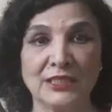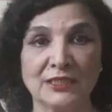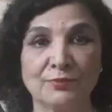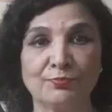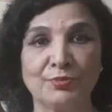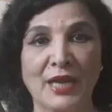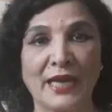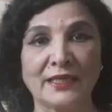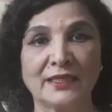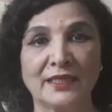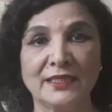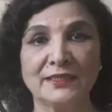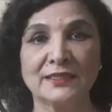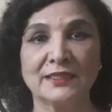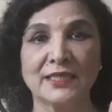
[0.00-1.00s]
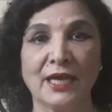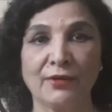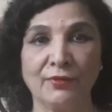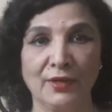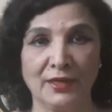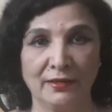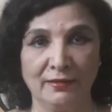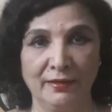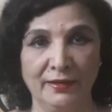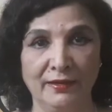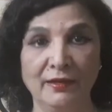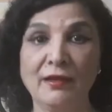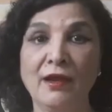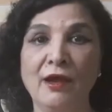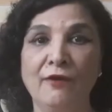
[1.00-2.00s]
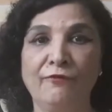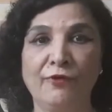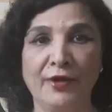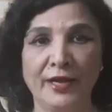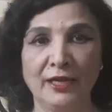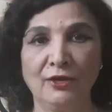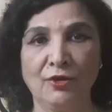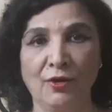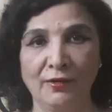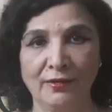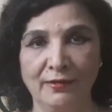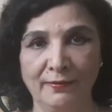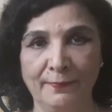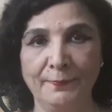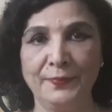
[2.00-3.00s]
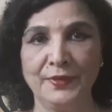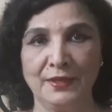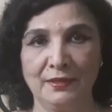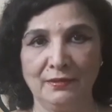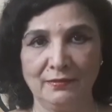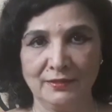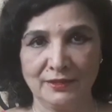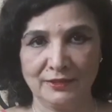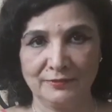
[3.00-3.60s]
is practiced regularly for a longer period.